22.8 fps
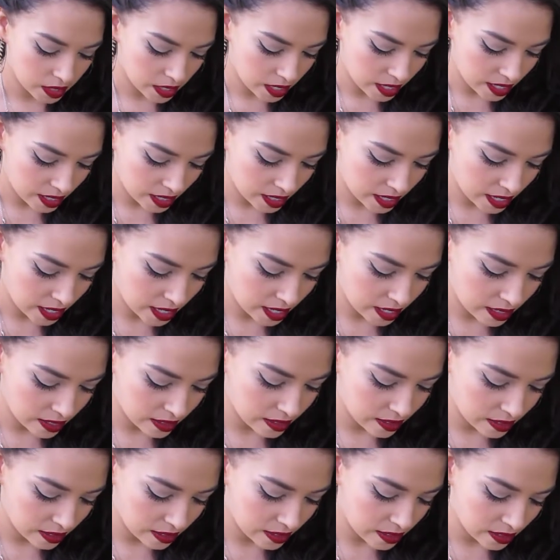And then
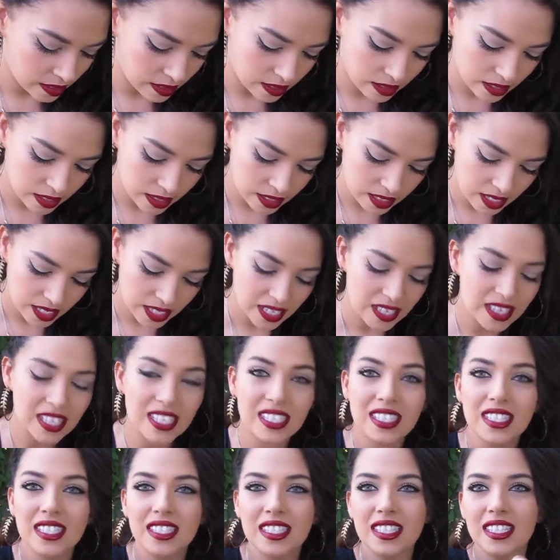
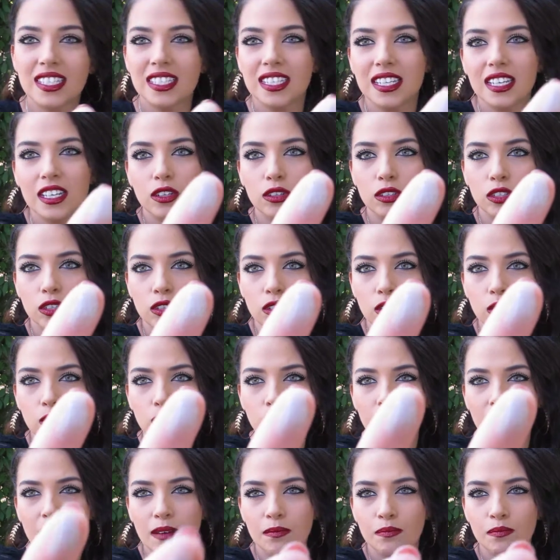this is the teal. You don't
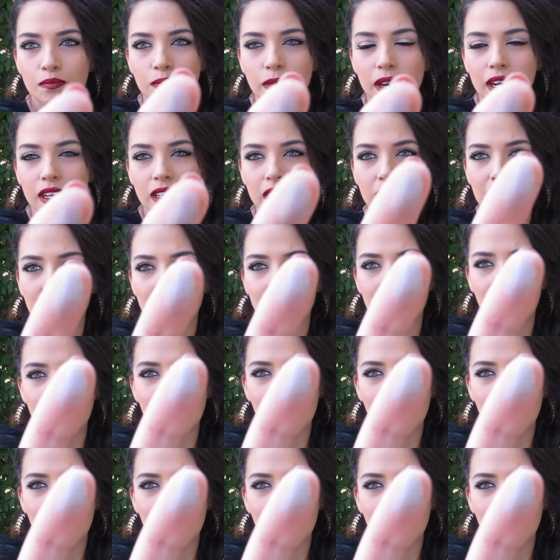get barely like